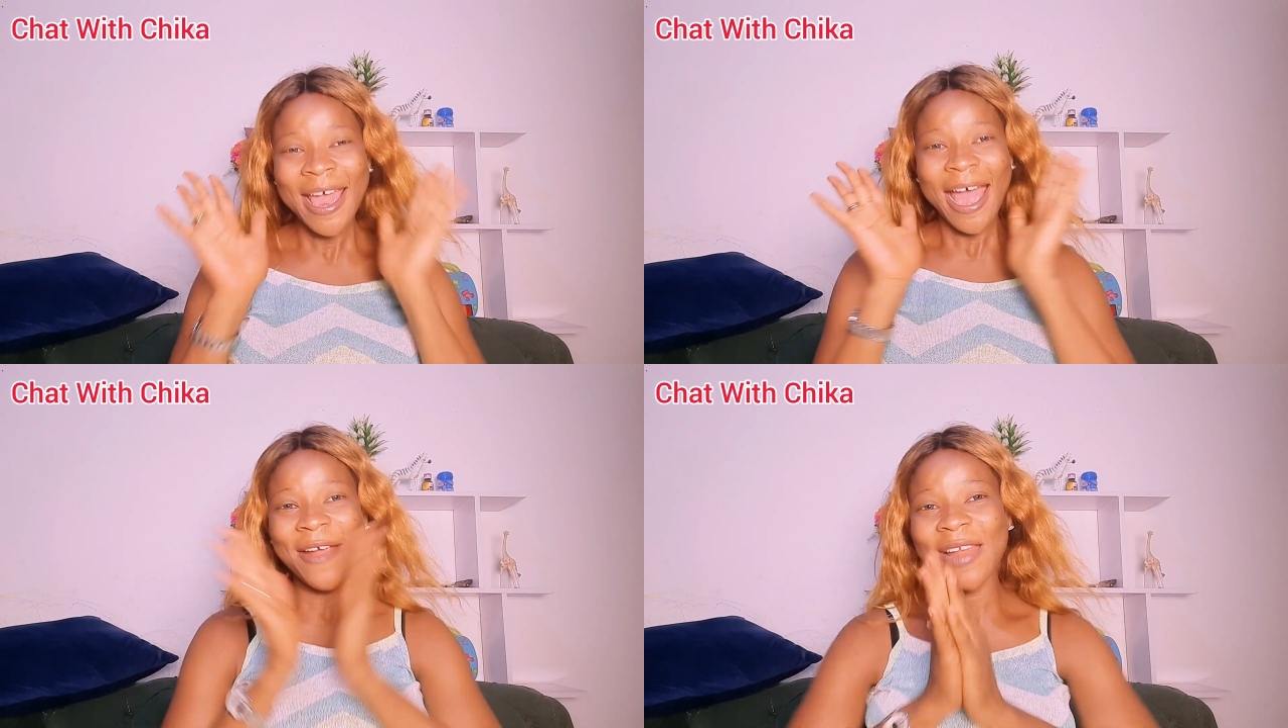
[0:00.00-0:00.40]

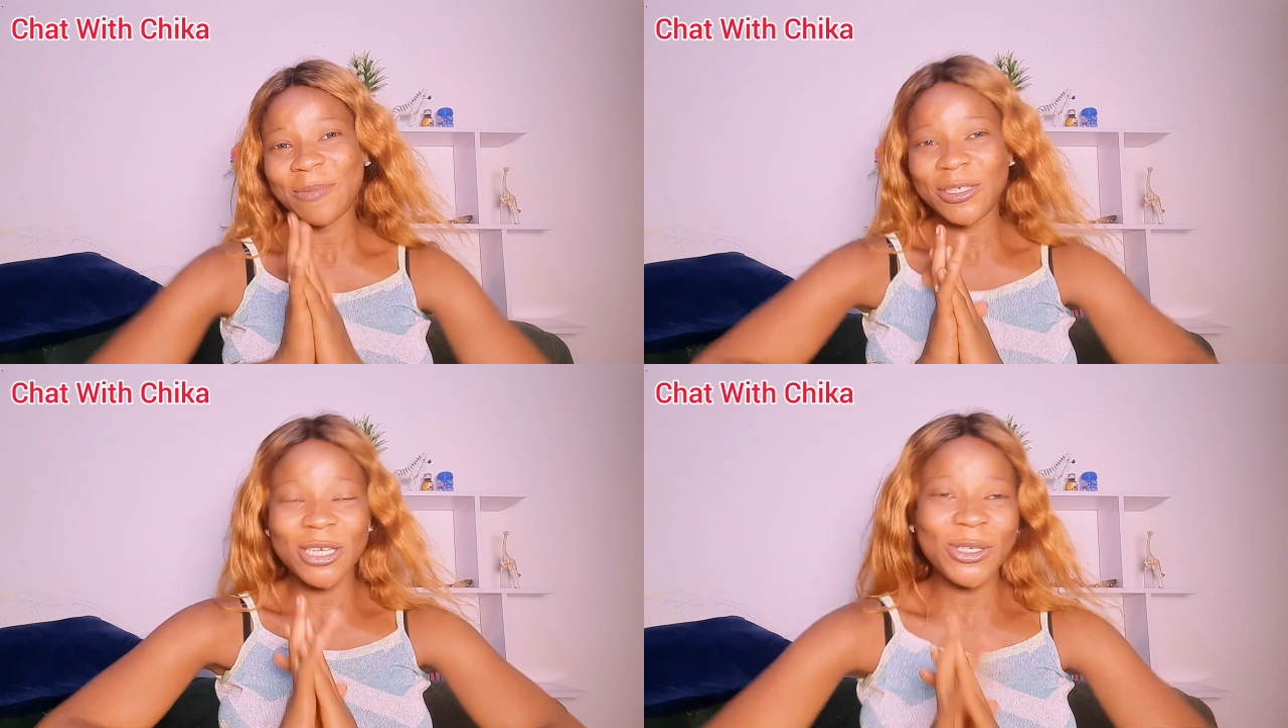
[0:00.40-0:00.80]
i really
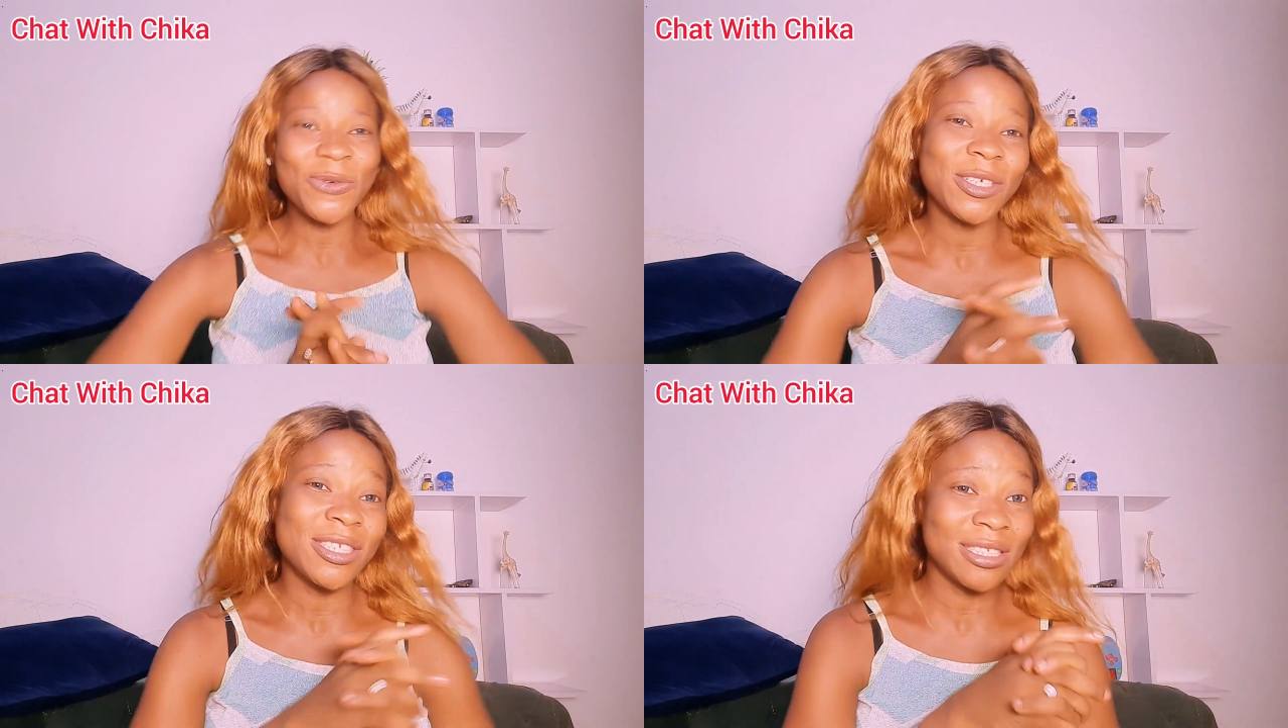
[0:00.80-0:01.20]
appreciate you
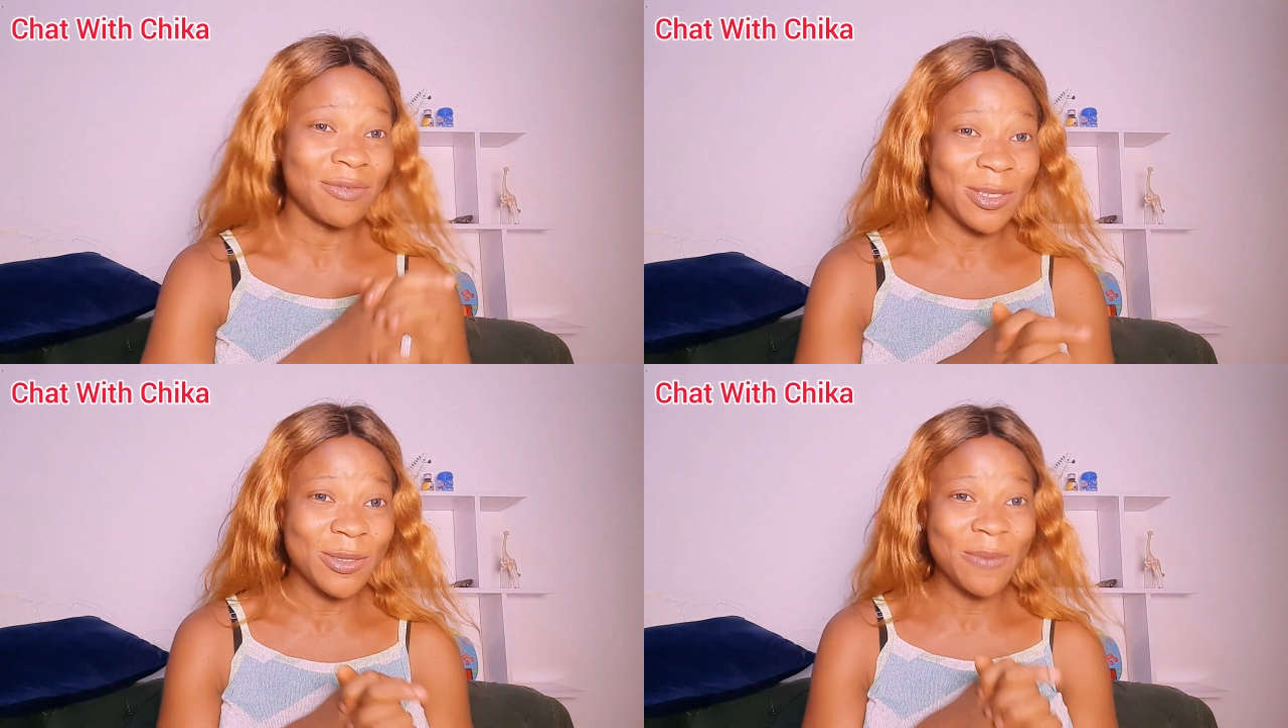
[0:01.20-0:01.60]
watching this
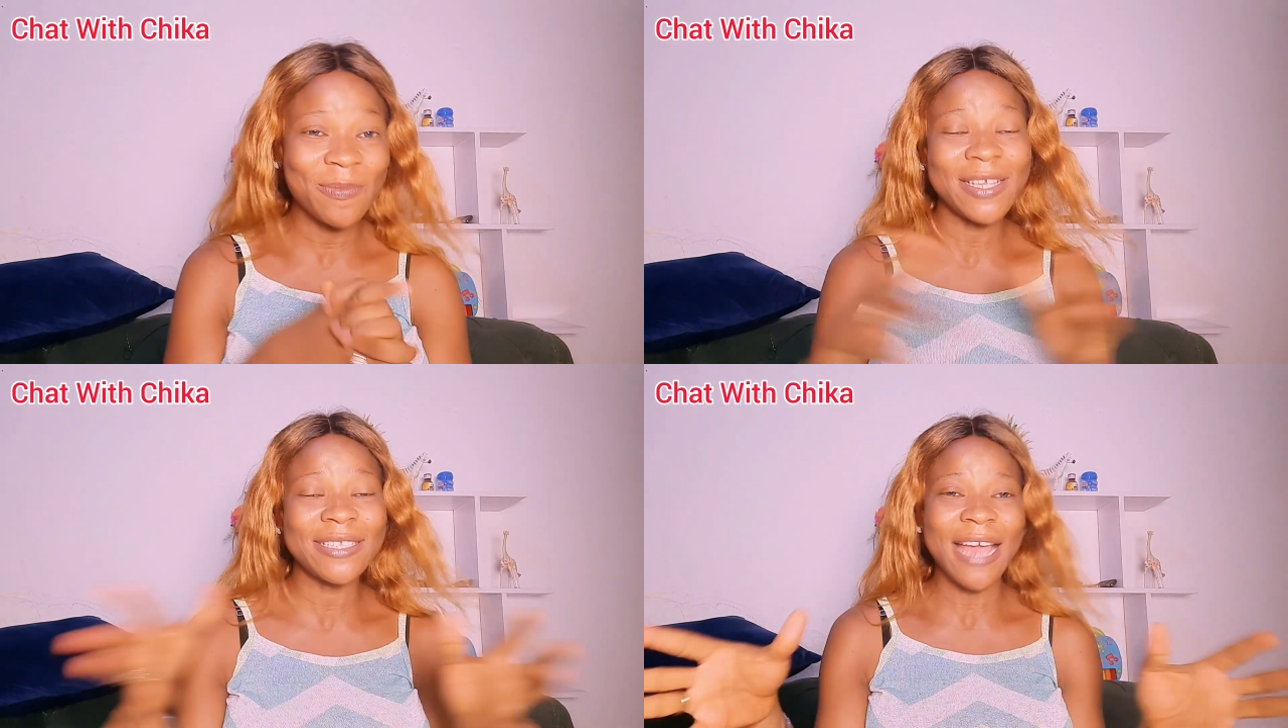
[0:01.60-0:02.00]
video
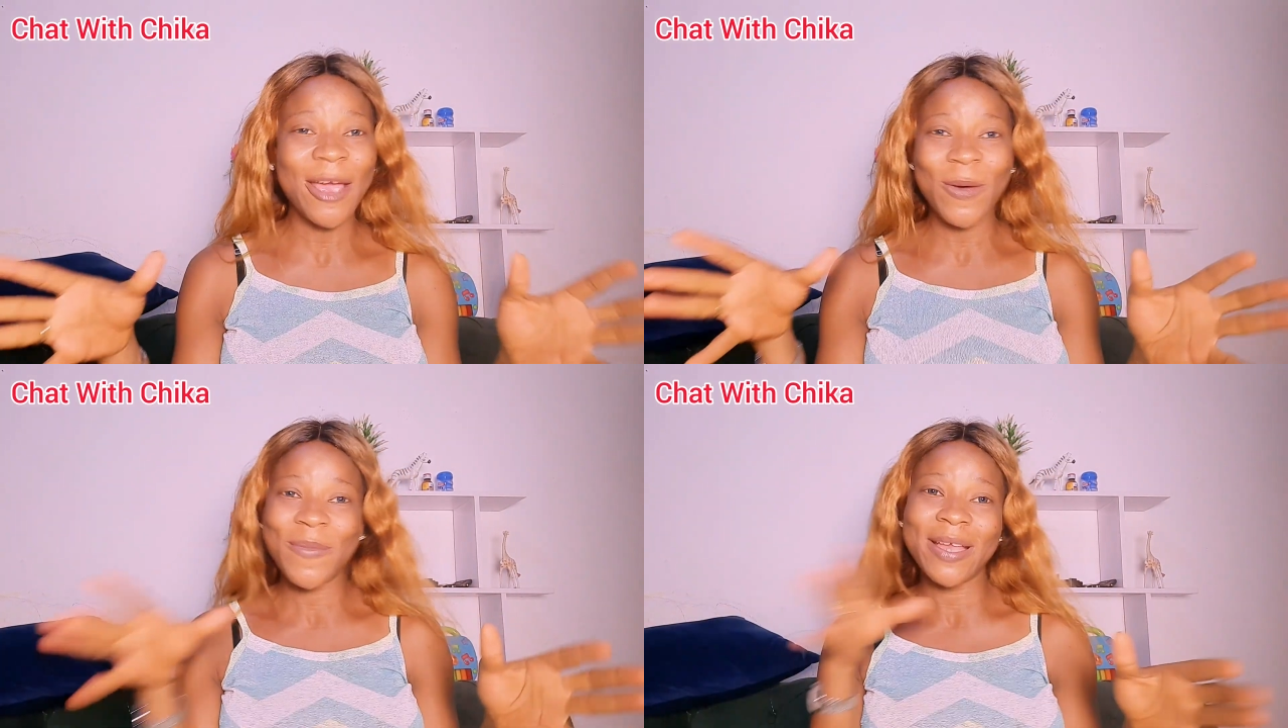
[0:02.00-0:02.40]
please
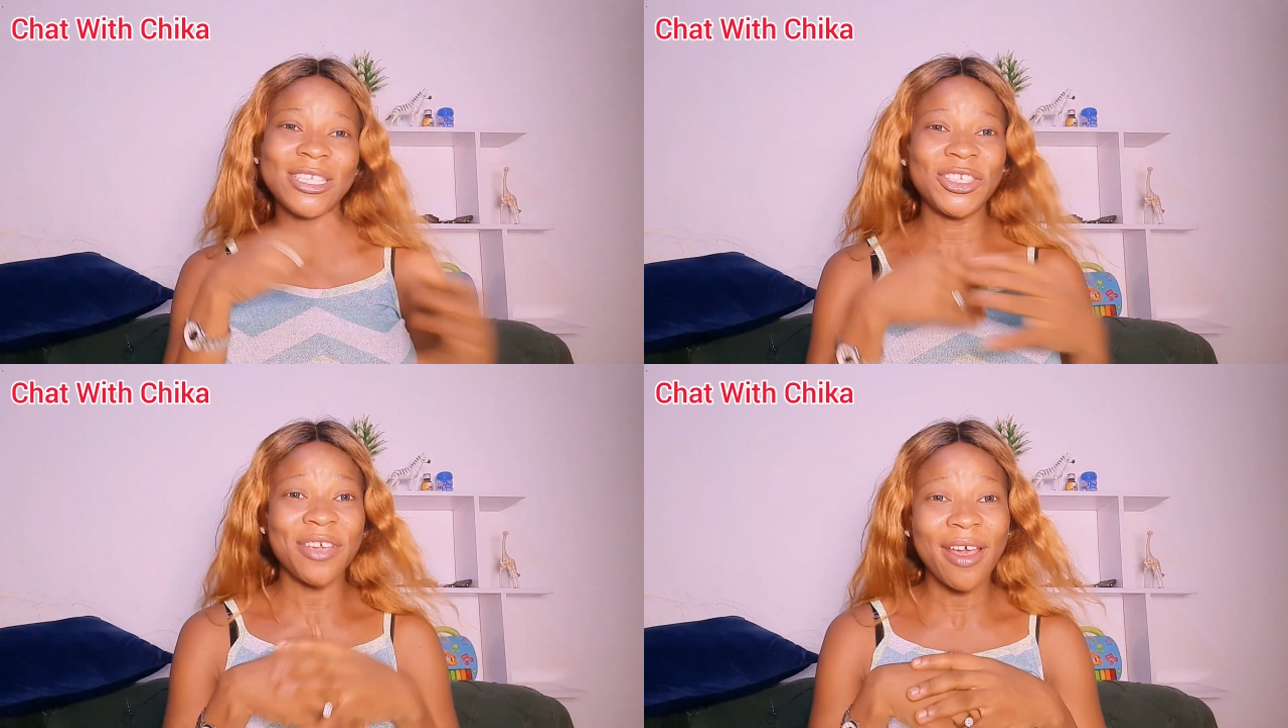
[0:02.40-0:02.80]
like comment
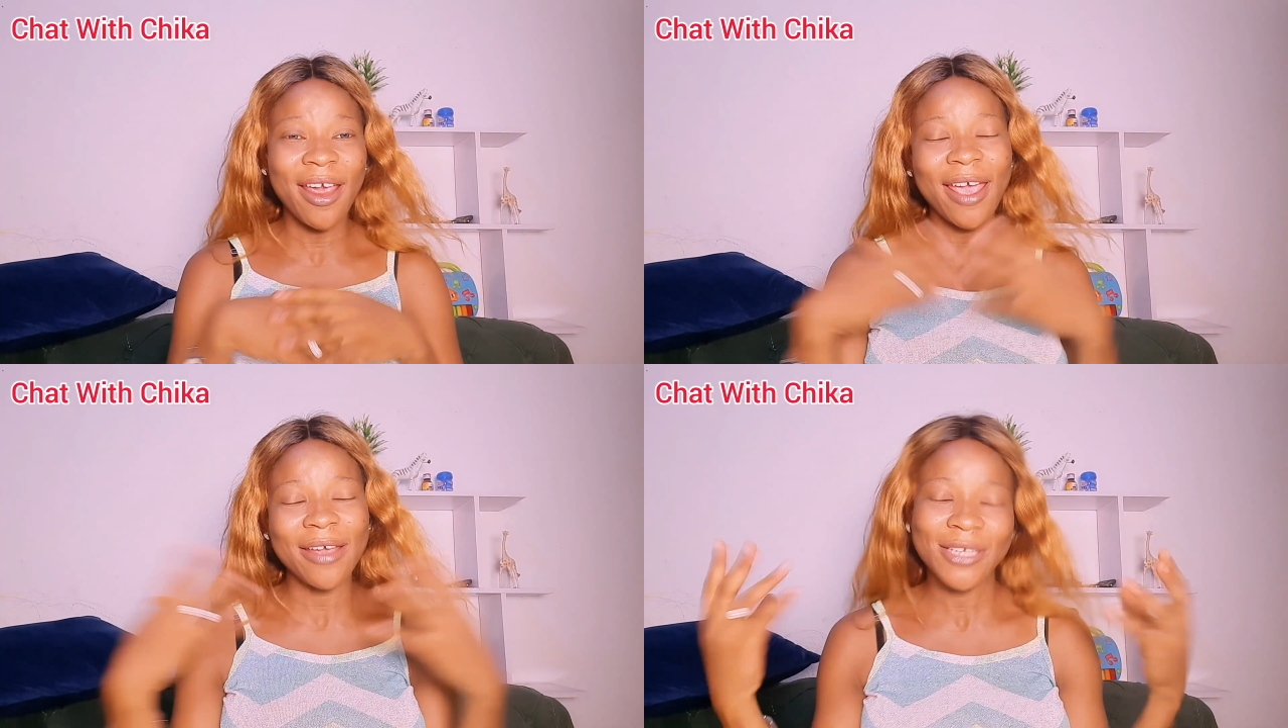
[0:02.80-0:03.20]
share
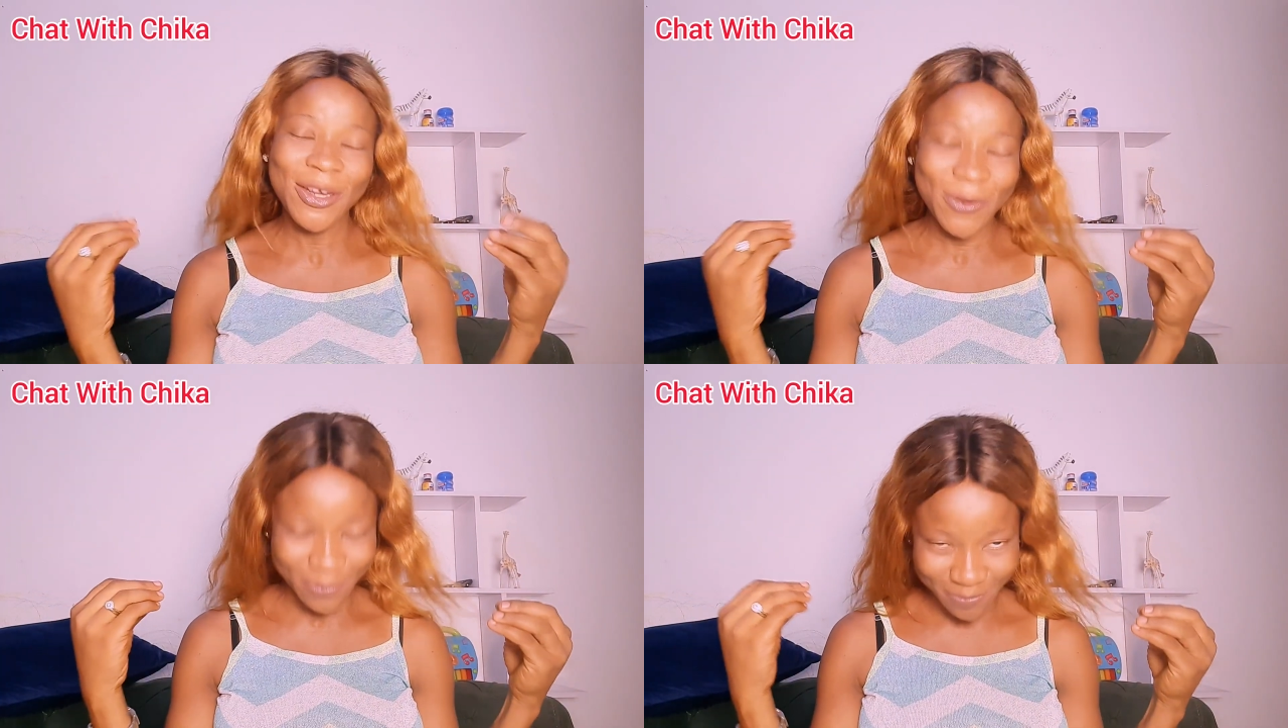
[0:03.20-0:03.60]
and you
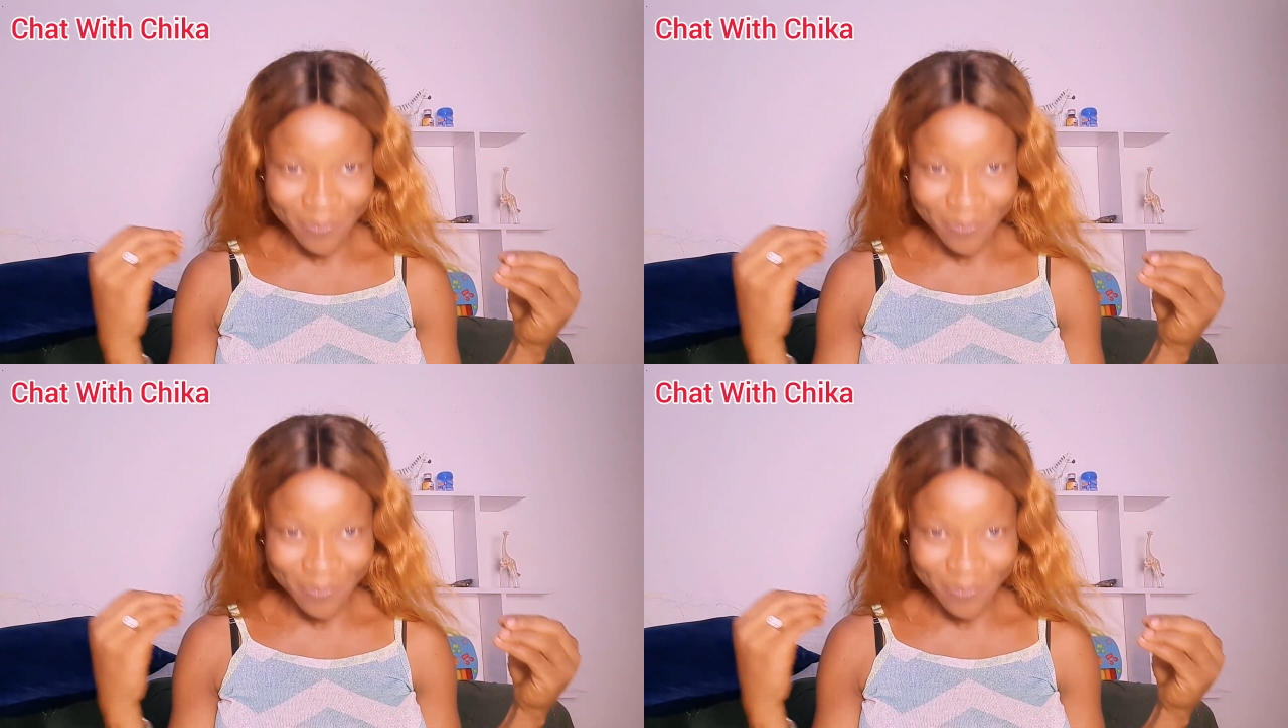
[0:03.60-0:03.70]
know